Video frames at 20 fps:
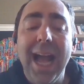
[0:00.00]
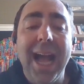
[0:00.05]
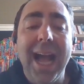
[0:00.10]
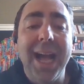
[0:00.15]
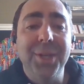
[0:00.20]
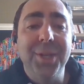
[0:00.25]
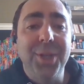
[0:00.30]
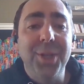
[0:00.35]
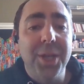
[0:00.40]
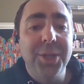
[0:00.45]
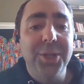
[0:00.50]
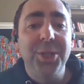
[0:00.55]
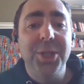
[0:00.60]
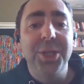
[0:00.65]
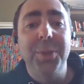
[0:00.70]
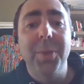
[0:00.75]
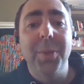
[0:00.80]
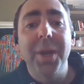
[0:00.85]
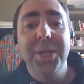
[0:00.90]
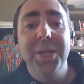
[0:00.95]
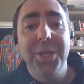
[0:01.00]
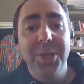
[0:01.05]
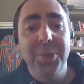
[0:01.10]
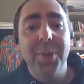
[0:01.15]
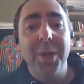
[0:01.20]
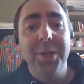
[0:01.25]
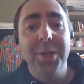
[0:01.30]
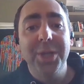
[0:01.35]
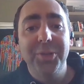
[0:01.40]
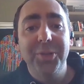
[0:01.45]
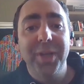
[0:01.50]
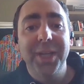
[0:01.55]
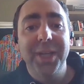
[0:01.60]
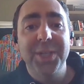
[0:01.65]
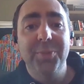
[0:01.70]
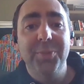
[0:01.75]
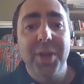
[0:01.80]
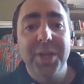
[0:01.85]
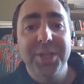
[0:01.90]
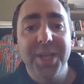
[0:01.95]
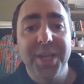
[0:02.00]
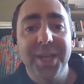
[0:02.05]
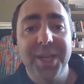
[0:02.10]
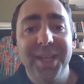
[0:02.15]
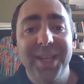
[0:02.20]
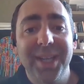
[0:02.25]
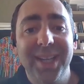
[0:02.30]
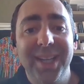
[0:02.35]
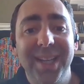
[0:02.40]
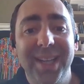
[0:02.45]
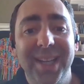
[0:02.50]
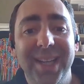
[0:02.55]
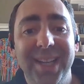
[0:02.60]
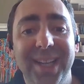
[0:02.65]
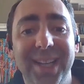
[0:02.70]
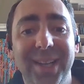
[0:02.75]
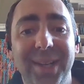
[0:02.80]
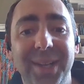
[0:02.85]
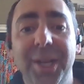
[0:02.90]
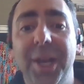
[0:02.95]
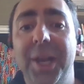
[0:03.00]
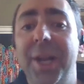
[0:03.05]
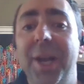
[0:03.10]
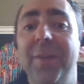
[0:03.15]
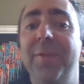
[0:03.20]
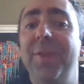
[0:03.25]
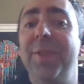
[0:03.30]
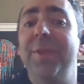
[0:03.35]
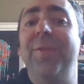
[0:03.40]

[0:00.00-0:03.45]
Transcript: And and should you only you uh, only drink espresso? you don't go for the